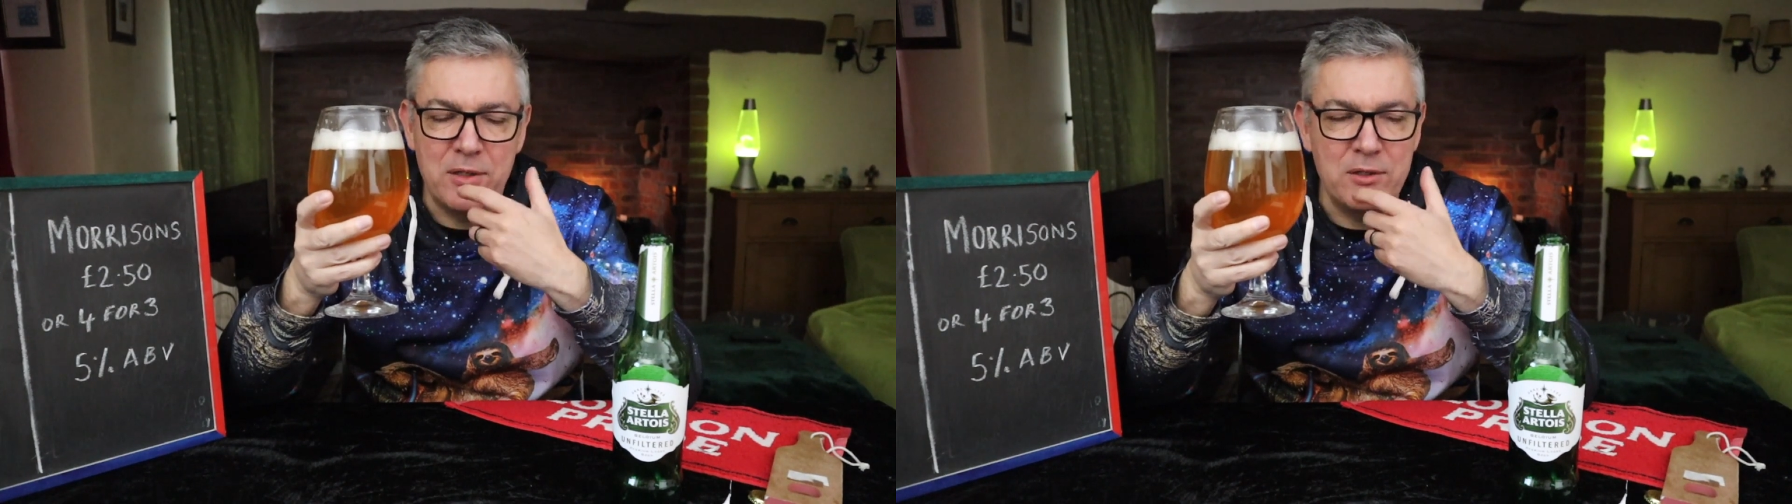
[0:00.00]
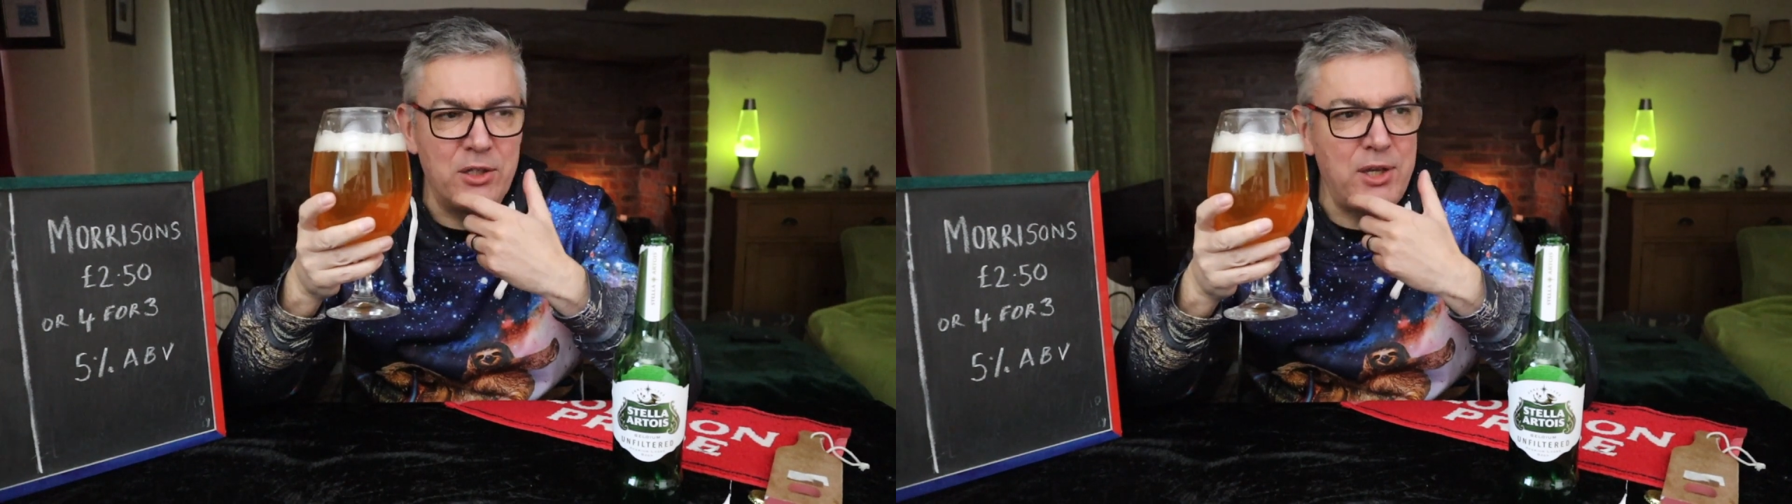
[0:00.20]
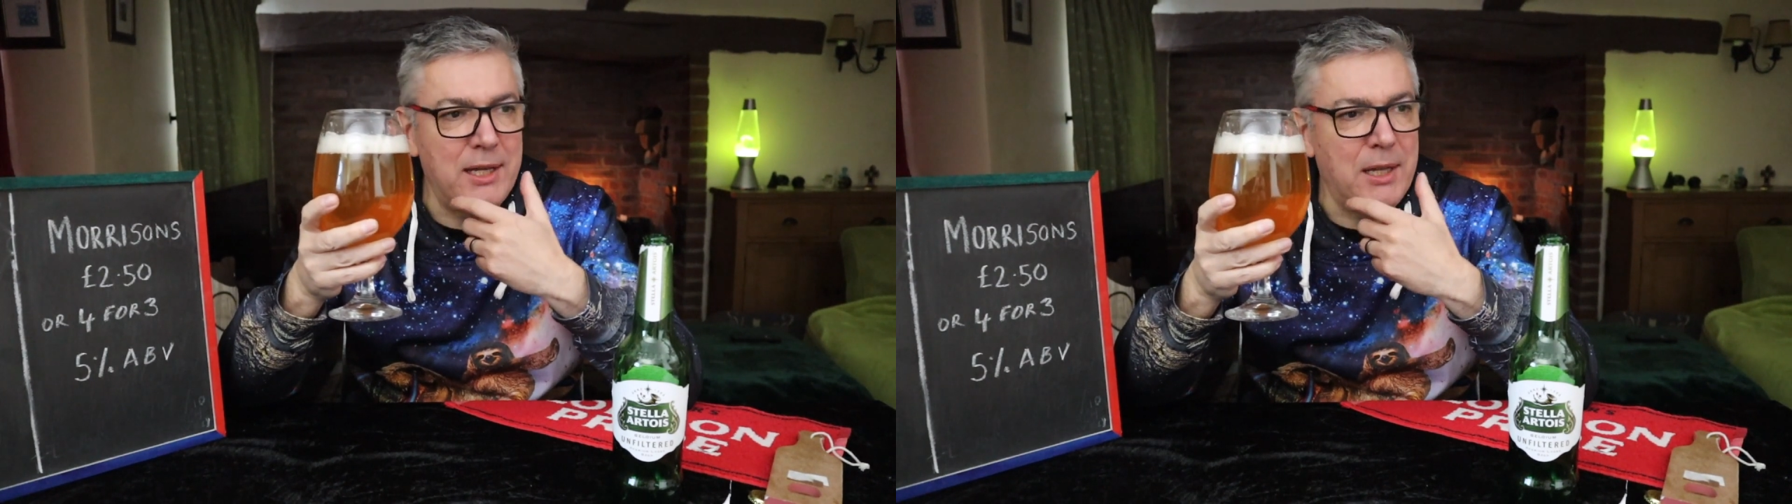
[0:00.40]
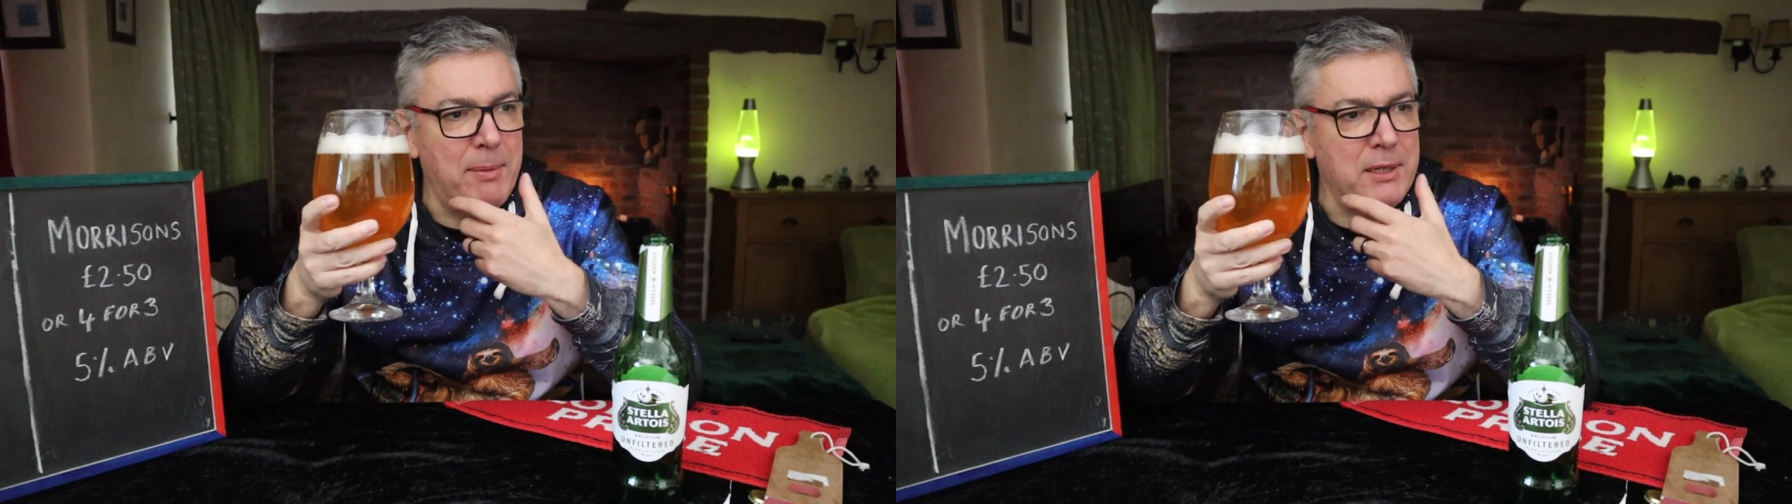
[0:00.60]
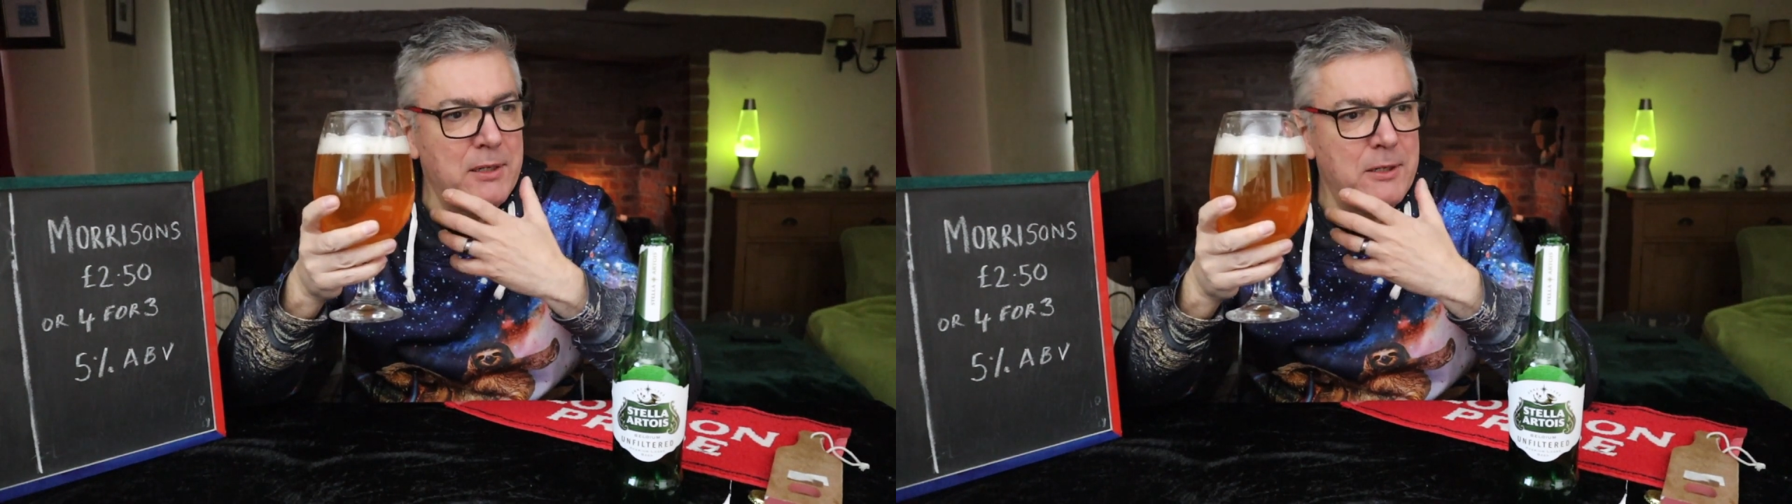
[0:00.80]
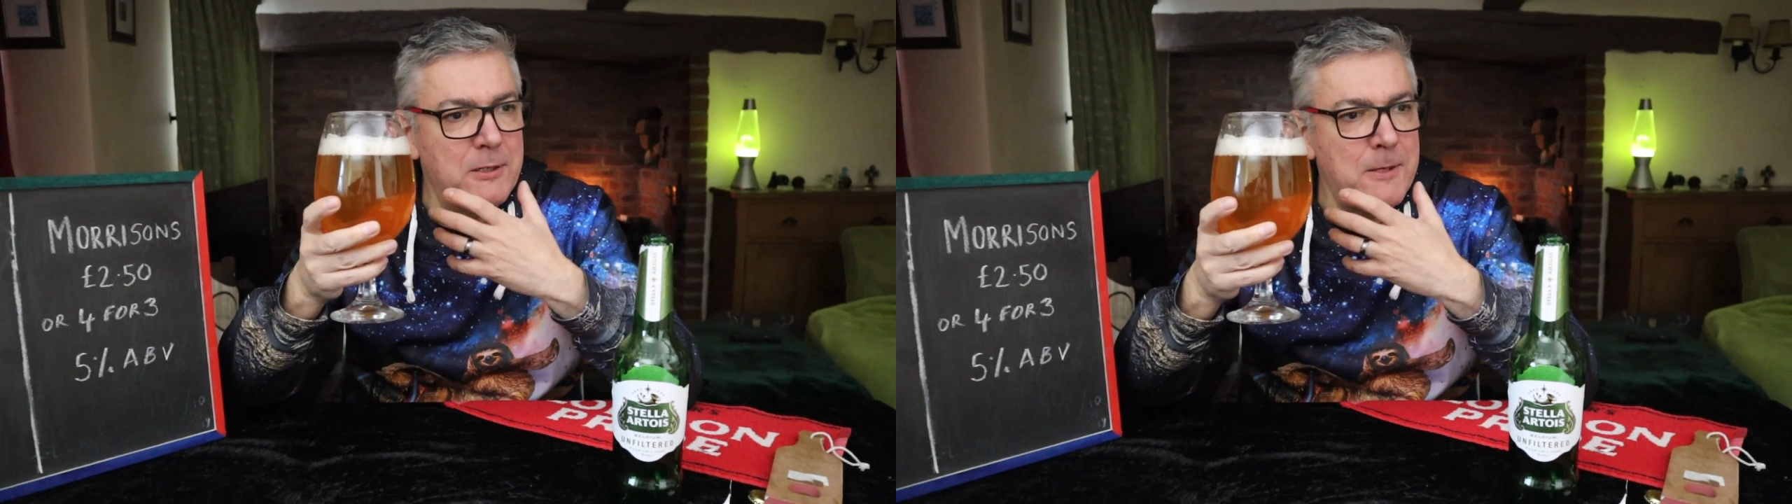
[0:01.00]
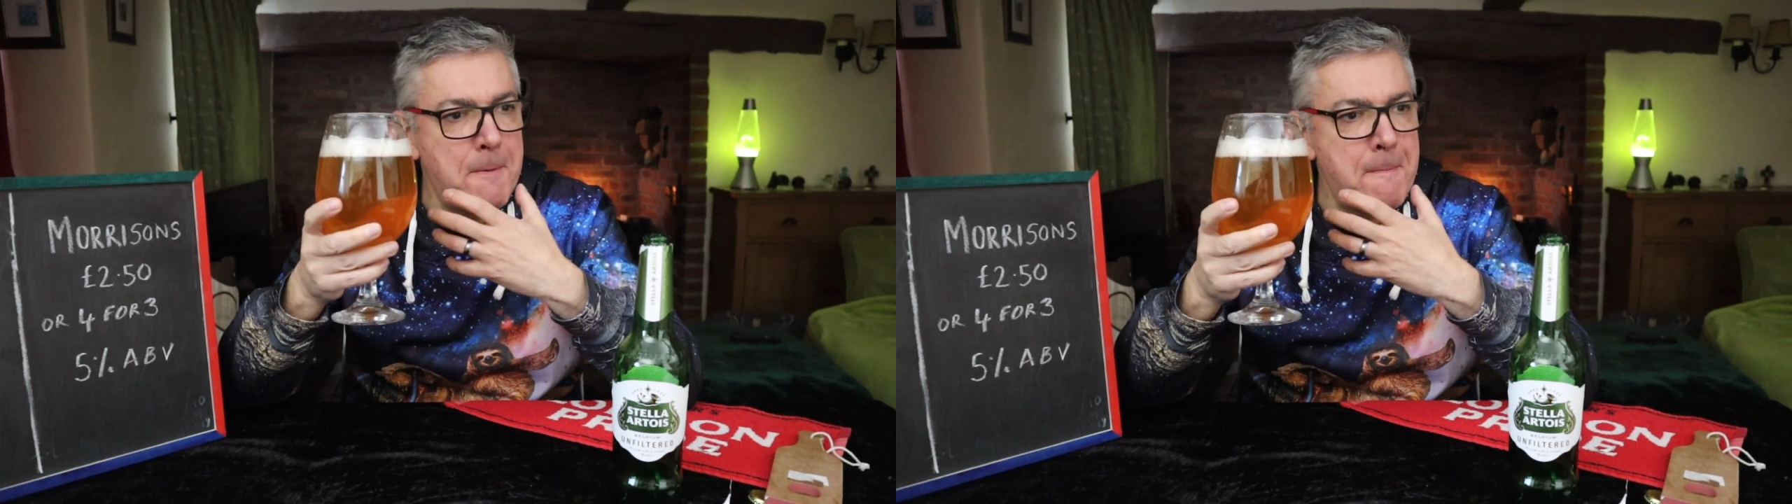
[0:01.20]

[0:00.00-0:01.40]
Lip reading: So it's a gentle bitterness.